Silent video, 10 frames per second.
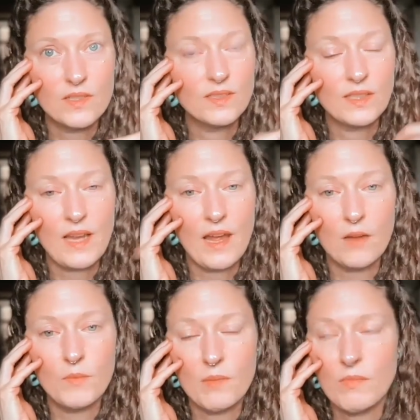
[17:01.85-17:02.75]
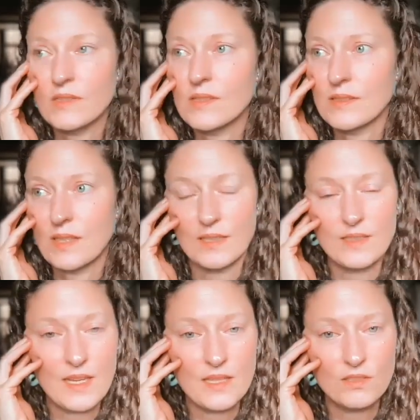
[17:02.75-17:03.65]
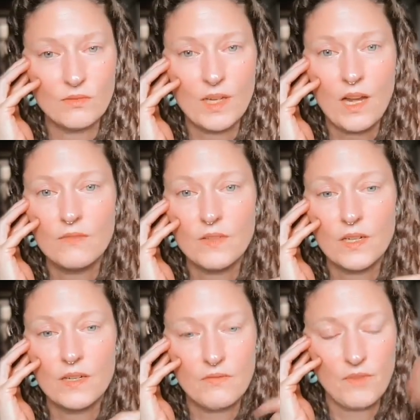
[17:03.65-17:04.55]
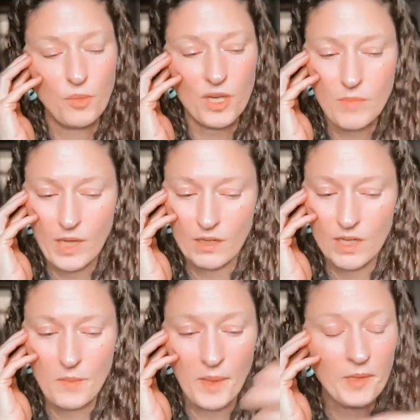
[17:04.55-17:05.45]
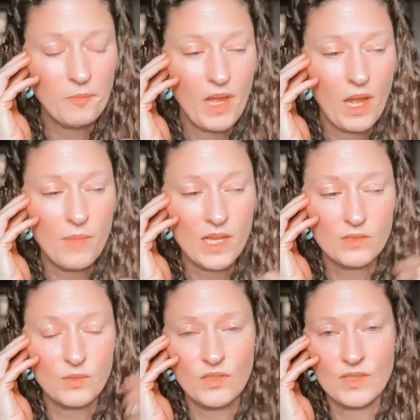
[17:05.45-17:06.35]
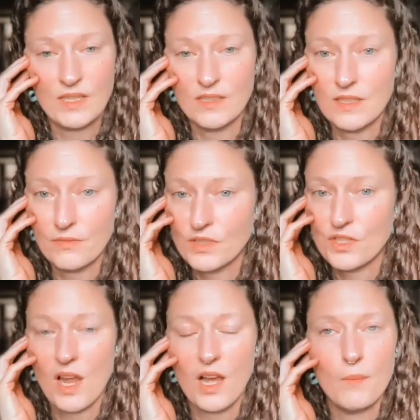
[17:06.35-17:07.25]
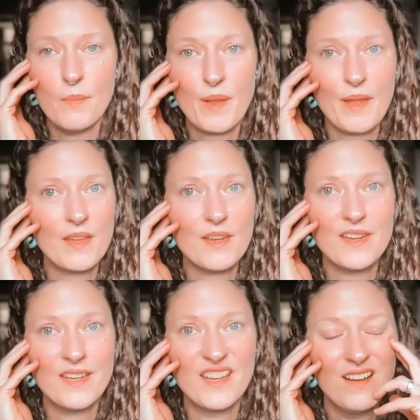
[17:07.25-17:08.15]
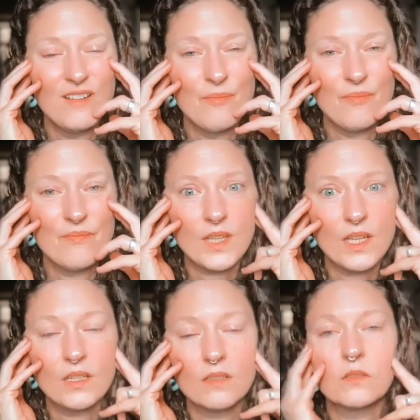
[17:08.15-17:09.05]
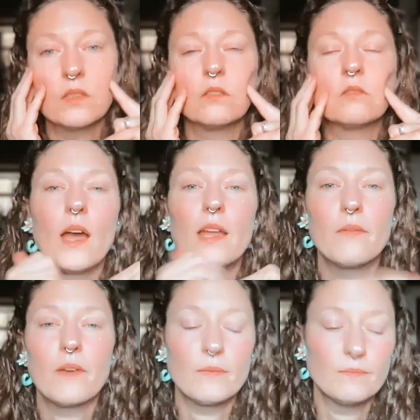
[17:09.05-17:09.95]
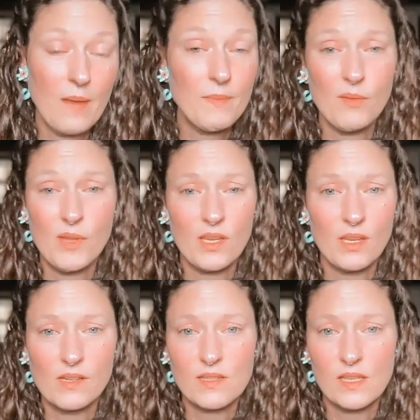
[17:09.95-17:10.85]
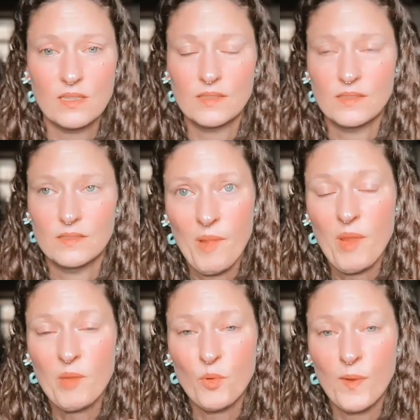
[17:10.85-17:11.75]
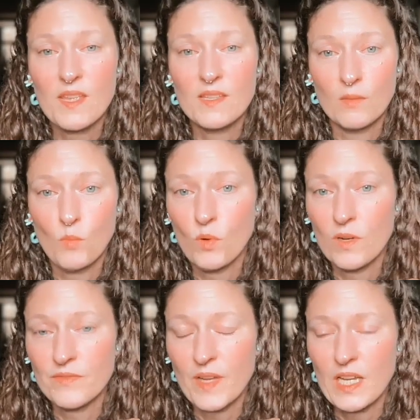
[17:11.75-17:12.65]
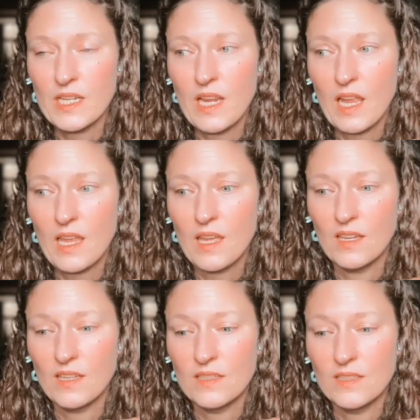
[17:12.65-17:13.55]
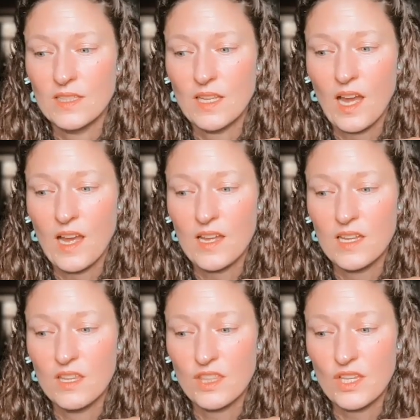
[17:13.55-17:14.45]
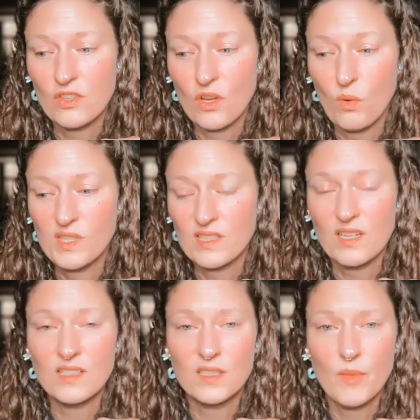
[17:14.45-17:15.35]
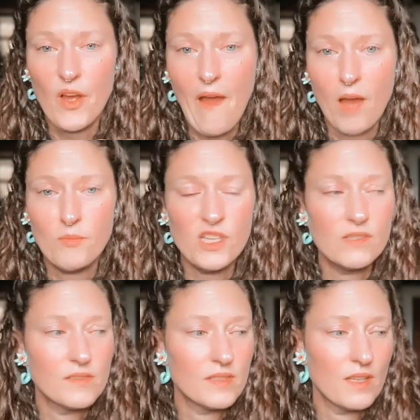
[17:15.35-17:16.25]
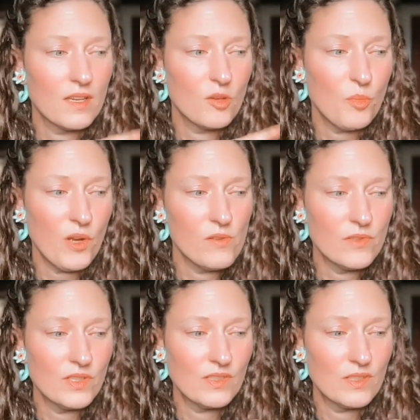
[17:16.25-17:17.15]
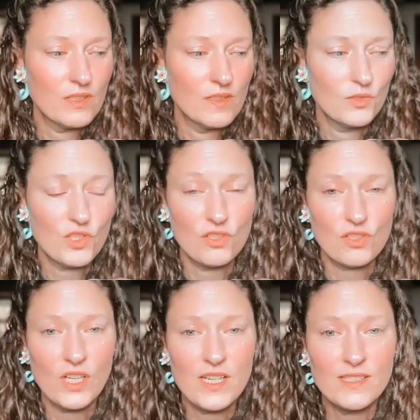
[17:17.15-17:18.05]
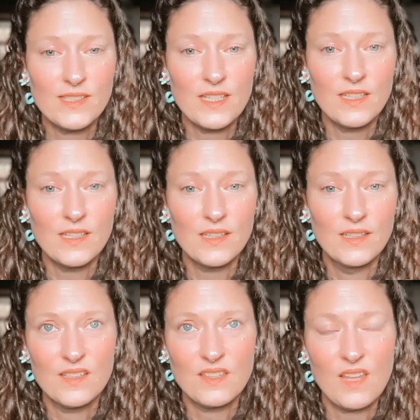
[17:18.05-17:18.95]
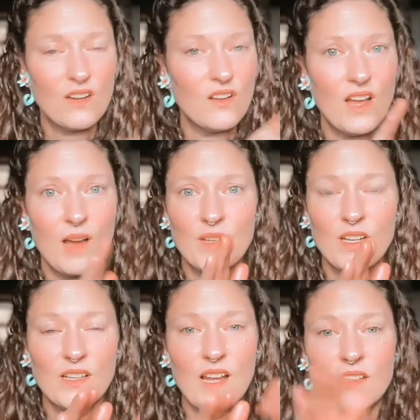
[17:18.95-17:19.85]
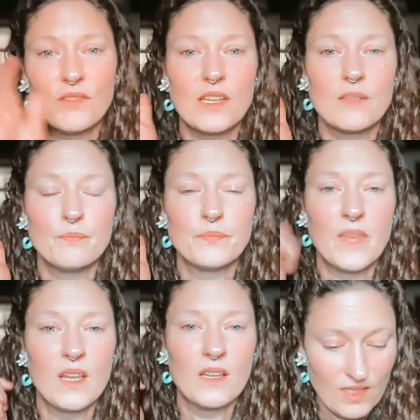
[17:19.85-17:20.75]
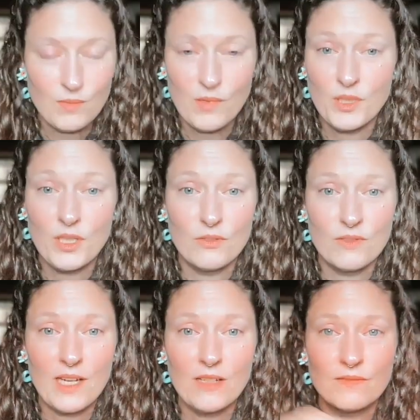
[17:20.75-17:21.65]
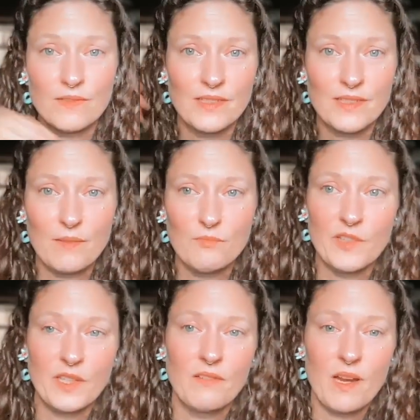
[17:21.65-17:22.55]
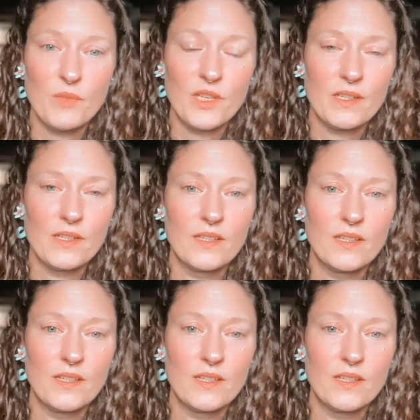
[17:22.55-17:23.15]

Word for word: It's like how many months is it going to take to recover? If I break my arm on it, I might as well just get a different job and um I don't know know. Anyway, I'm not making any sense. My main point is I'm horrified, and I think the coincidence about Abby's uh, post was just crazy that that all happened on Halloween. I should probably go now because I'm really rambling.